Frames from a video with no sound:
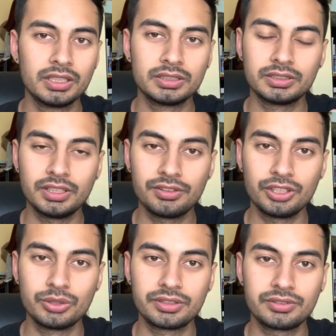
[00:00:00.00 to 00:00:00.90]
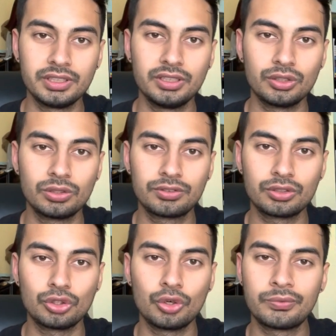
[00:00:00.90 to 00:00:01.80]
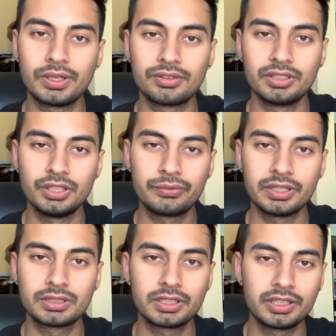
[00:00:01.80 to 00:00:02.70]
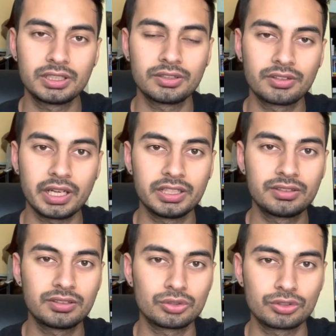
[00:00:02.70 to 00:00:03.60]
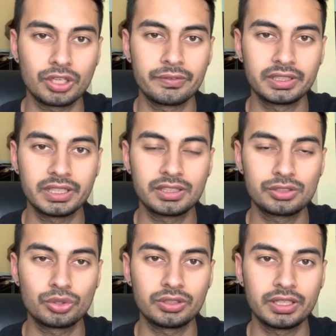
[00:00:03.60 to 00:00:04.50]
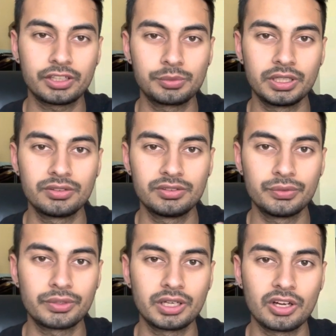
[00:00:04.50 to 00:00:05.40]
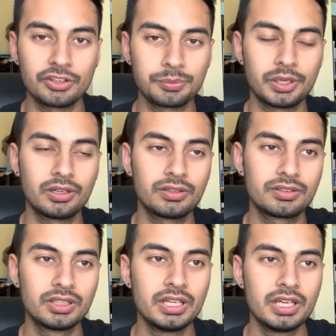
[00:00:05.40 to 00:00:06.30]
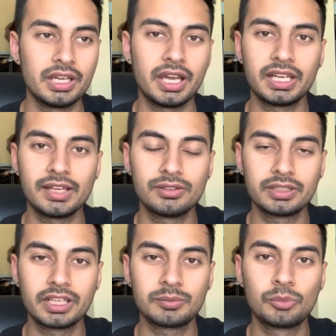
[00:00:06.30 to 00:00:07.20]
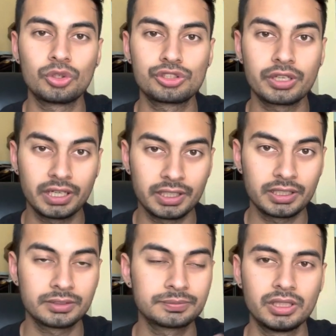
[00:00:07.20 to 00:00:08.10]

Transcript: this university also offers a different clinical sites, so I will get to experience different hospitals and I will get more training.